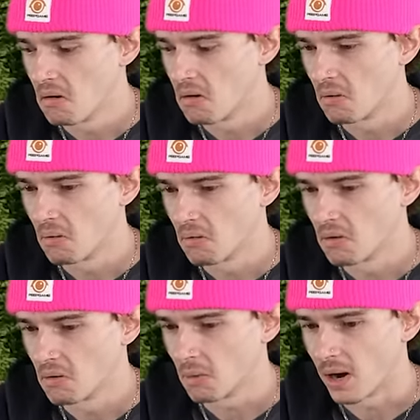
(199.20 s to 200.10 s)
Yeah.
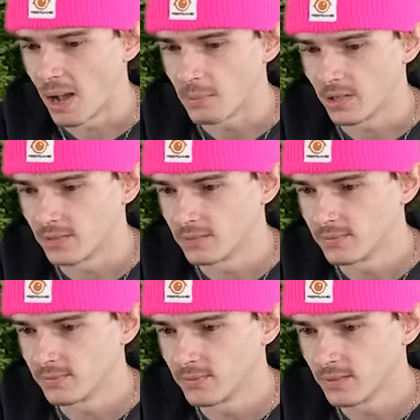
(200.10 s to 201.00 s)
What happened?
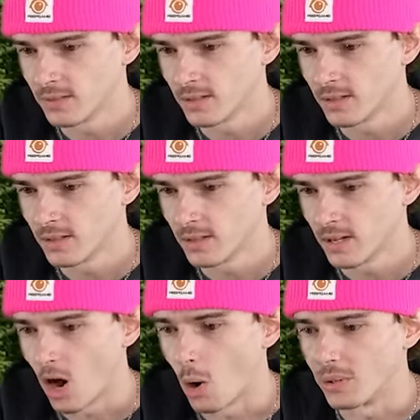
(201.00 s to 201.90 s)

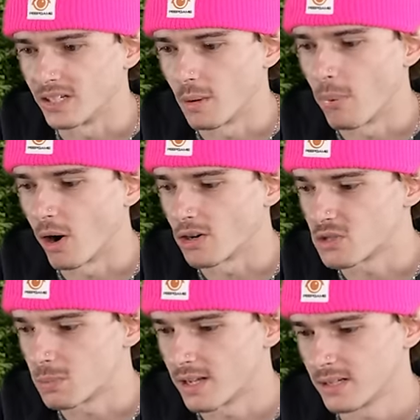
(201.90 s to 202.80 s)
Oh, we did a bar
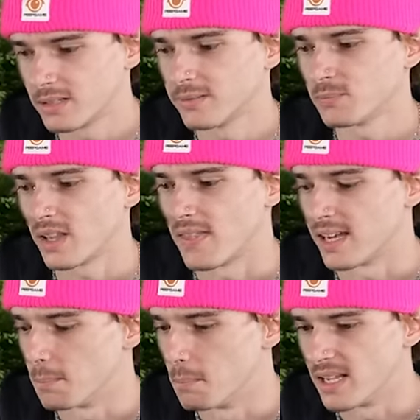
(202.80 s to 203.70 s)
spin and then
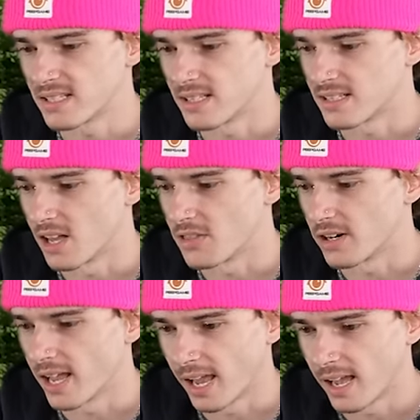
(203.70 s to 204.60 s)
he missed his
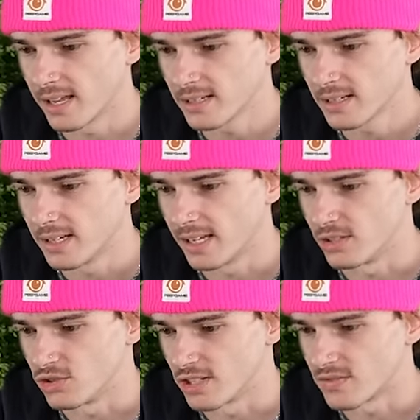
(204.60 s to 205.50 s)
other hand
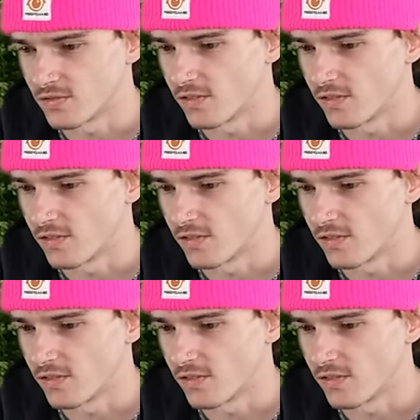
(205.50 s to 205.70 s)
and just